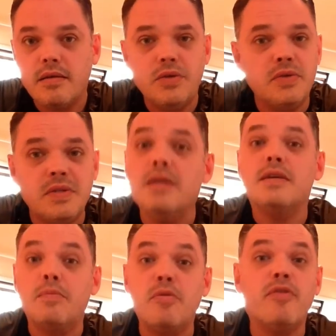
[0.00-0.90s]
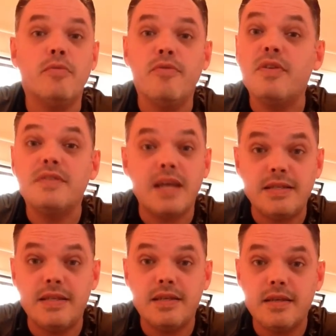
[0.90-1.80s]
you still can perform a
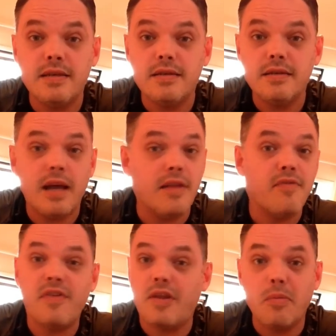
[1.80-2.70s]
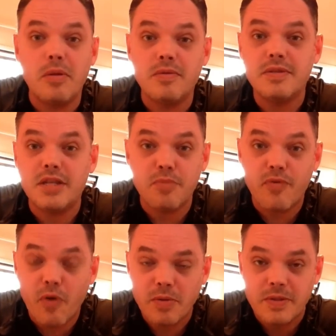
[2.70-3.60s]
fantastic and phenomenal stage
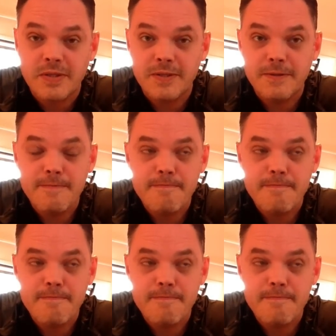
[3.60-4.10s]
performance.